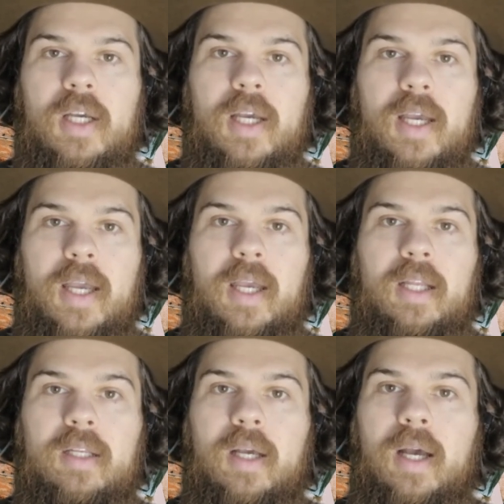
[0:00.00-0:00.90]

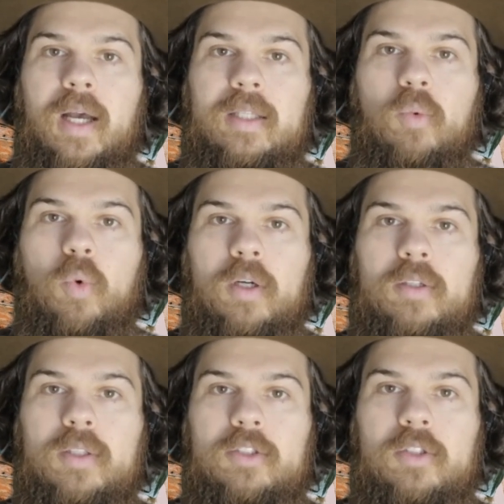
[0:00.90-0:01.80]
And at the Waterloo
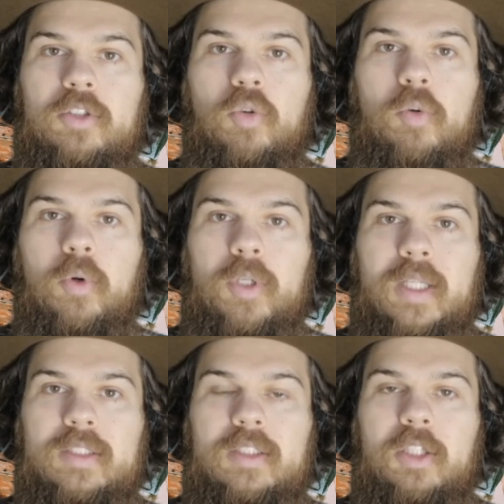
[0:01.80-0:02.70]
District School Board,
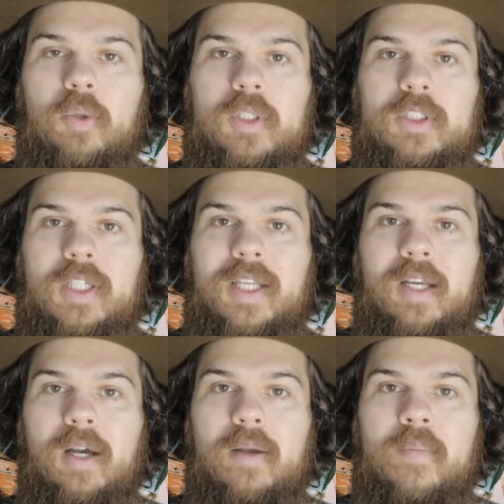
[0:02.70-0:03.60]
that's Gioan
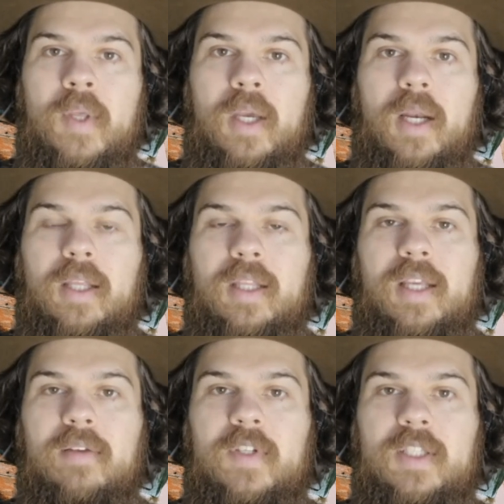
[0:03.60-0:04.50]
Chanika, and I
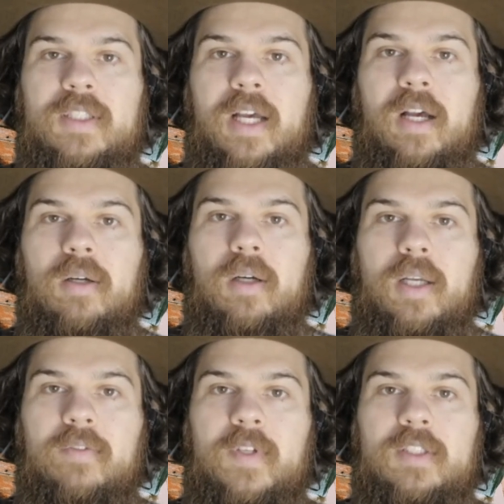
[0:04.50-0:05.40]
think if
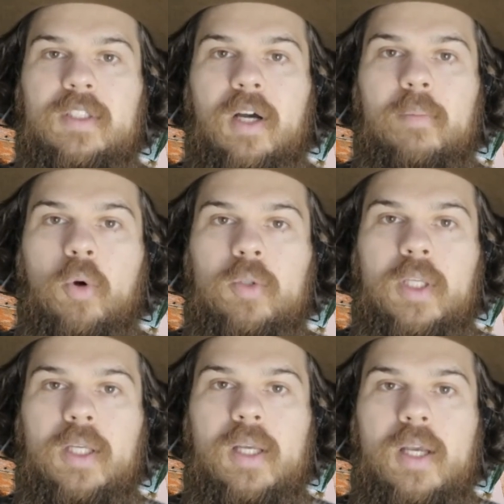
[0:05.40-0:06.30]
he's
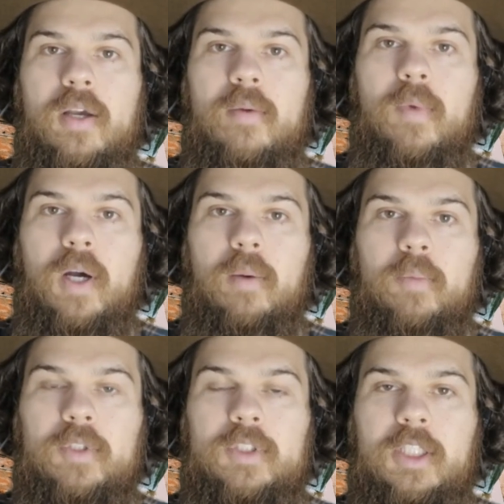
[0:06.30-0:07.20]
upholding
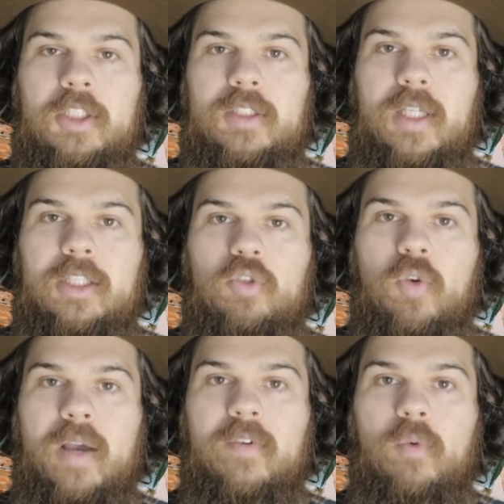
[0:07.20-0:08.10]
procedures that
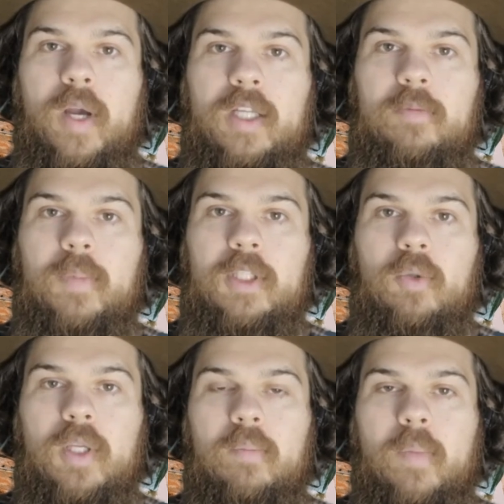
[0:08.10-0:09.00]
drive a wedge
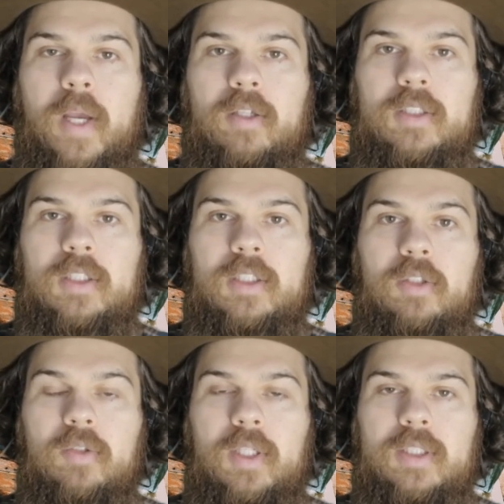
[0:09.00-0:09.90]
between parents and
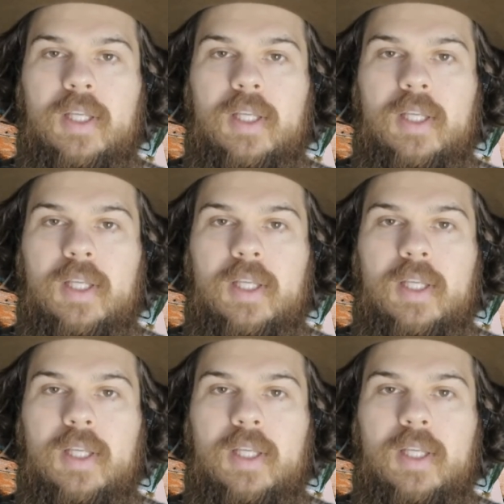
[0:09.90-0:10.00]
students,